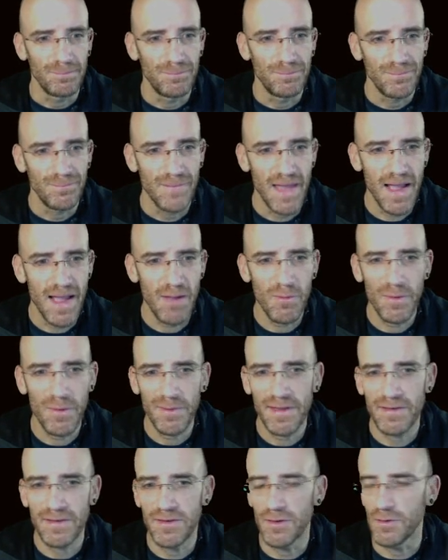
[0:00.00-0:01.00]
Now what
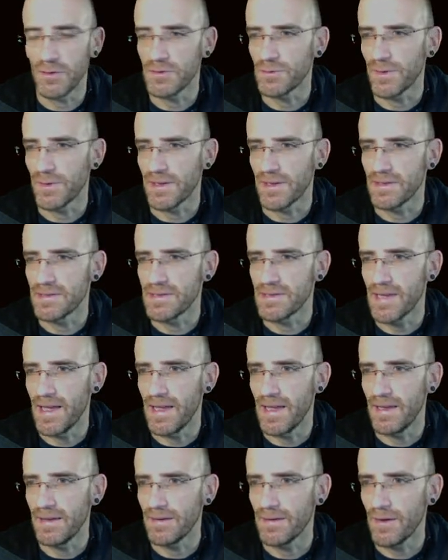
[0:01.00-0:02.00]
we can do is we can
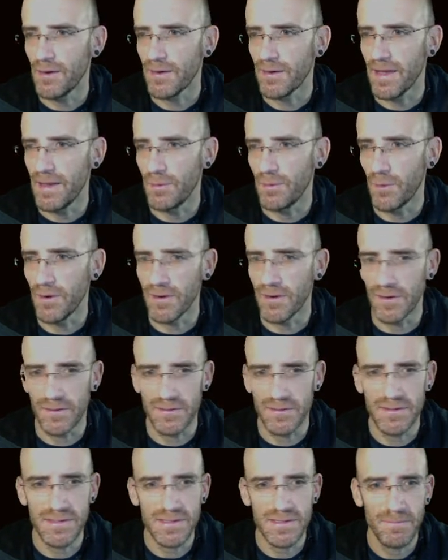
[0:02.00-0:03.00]
say, okay,
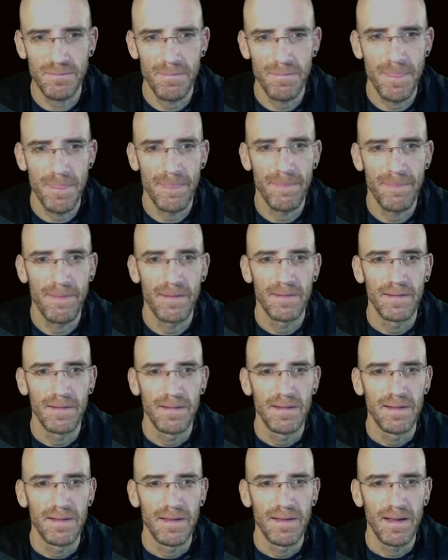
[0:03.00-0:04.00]
words,
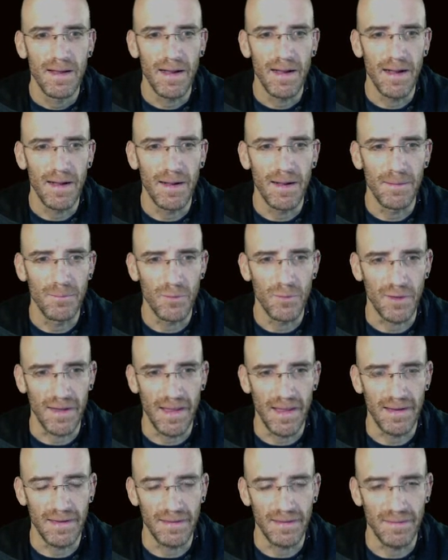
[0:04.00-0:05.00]
we're
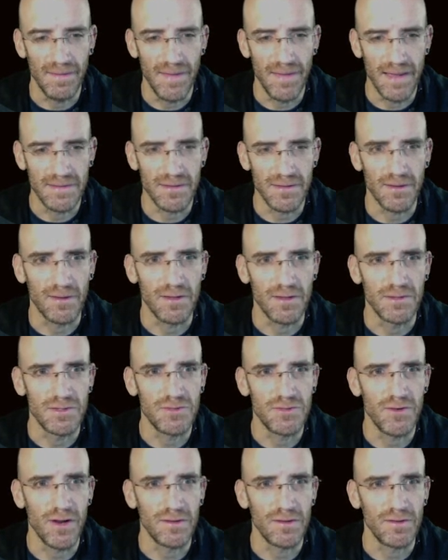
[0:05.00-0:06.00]
getting, that's our
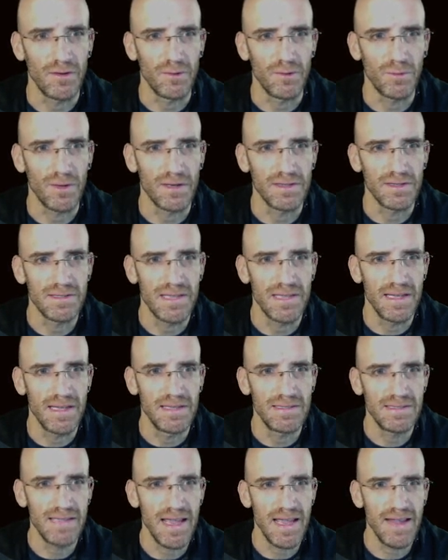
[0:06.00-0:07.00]
constructor. We're going to say
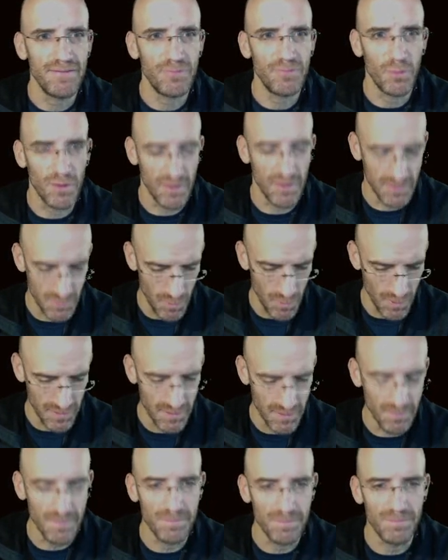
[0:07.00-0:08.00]
saved words, we want
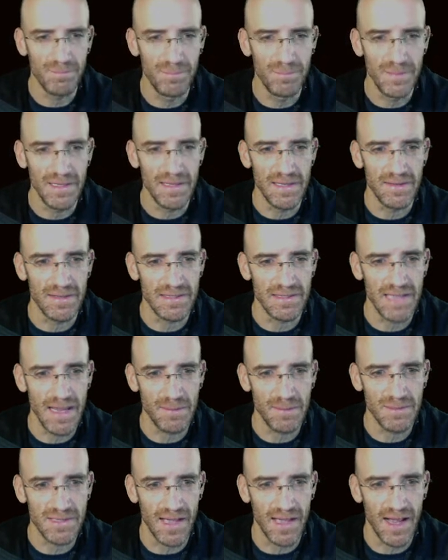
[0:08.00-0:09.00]
to be the
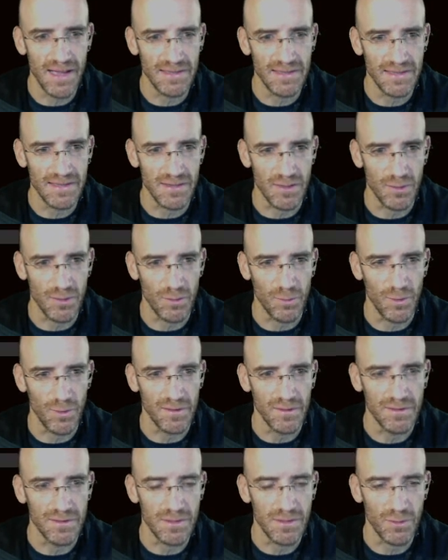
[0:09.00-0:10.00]
same size as our
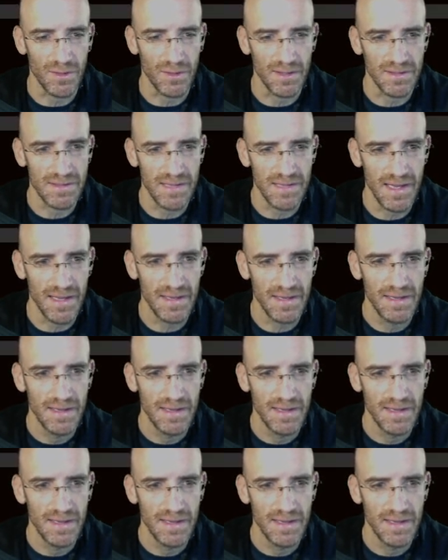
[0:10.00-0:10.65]
words. So we're going to say